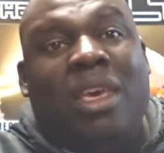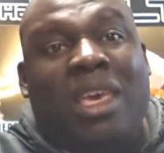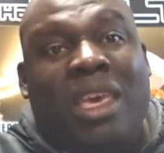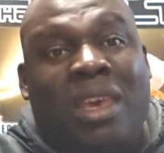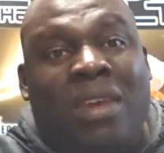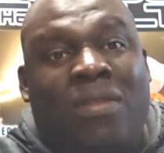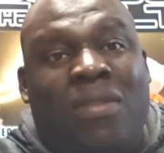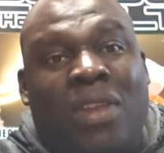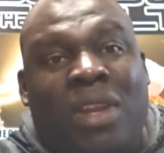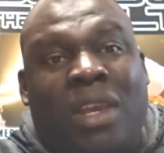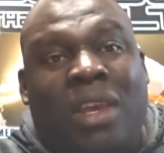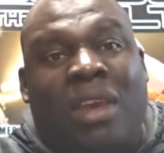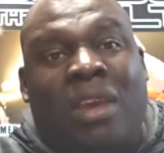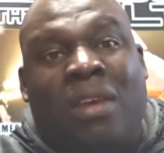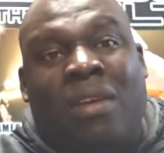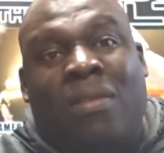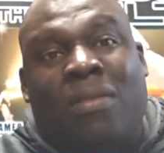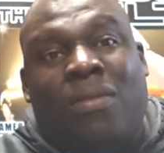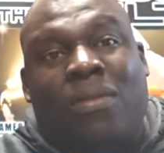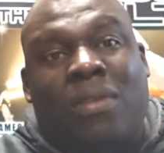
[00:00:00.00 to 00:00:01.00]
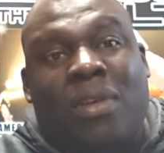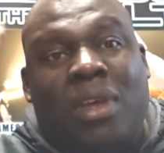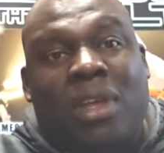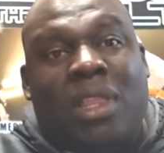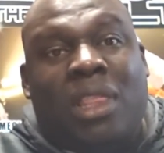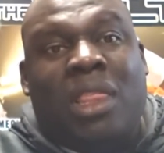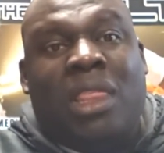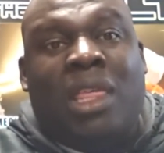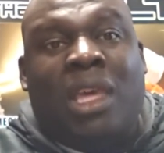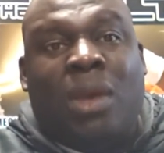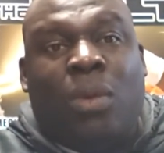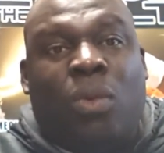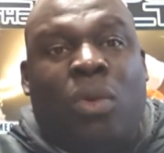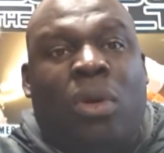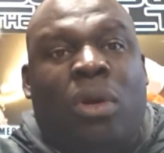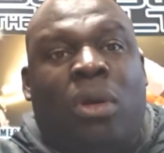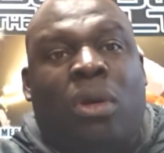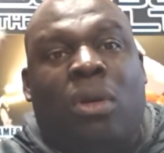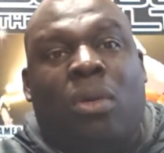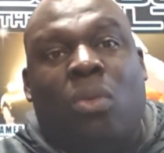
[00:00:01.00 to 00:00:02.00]
even if they
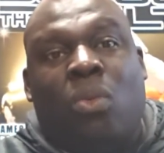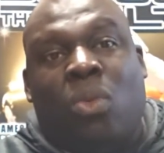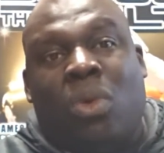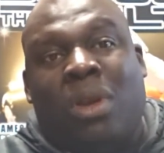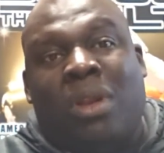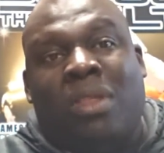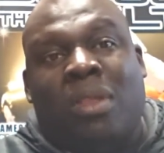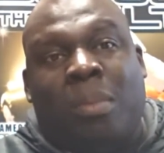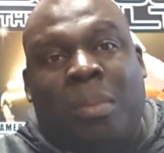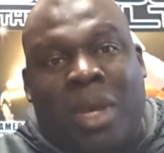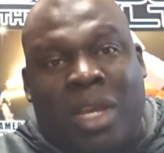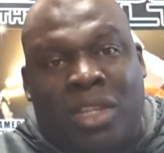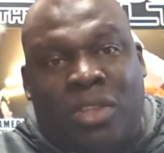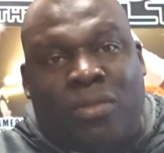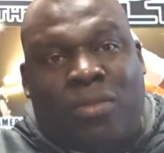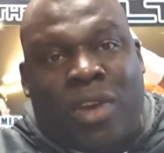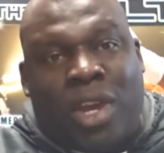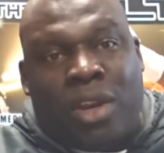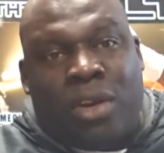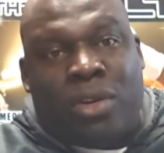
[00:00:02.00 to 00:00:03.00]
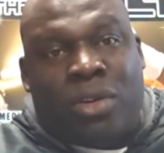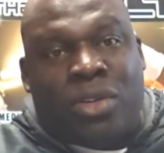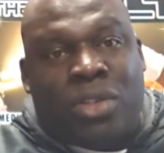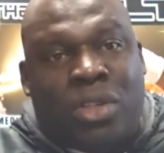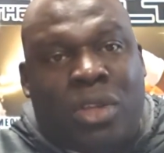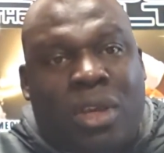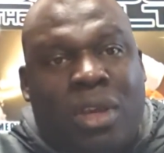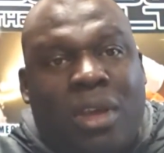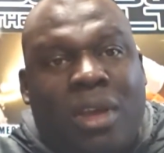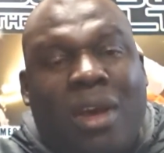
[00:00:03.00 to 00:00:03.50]
were one of the best fighters